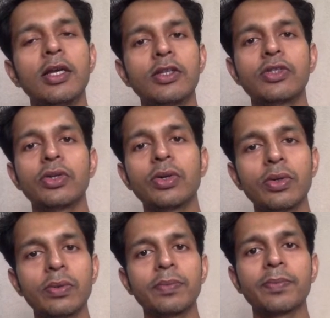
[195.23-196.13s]

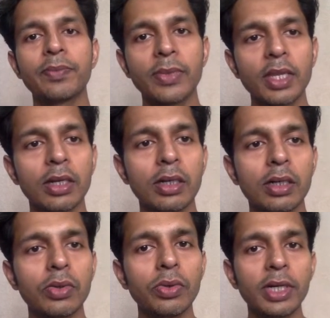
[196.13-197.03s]
So
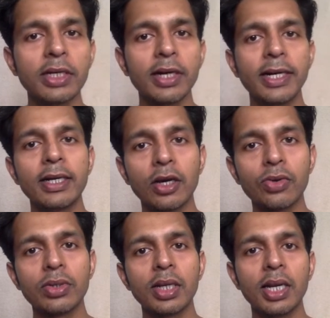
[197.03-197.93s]
go ahead, try it
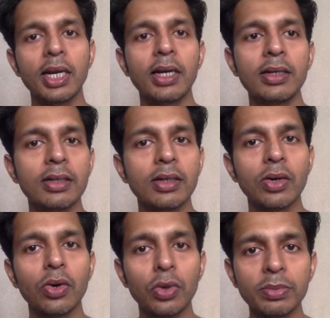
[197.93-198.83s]
out, and
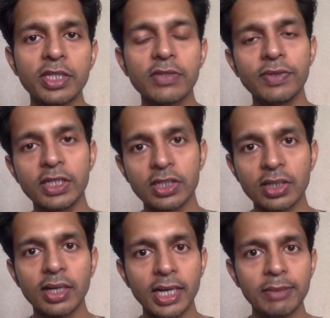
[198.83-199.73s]
hope this
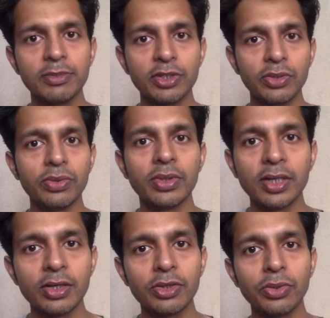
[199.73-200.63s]
feature helps you
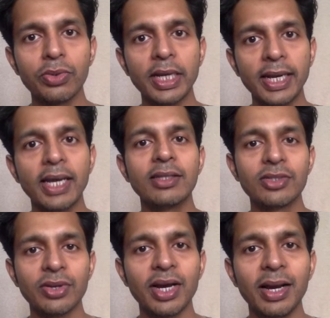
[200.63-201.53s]
to enhance
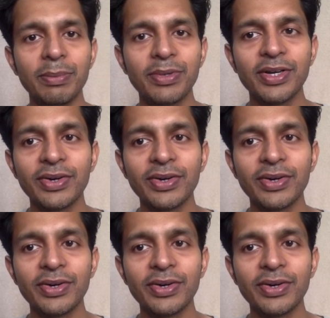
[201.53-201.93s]
your app.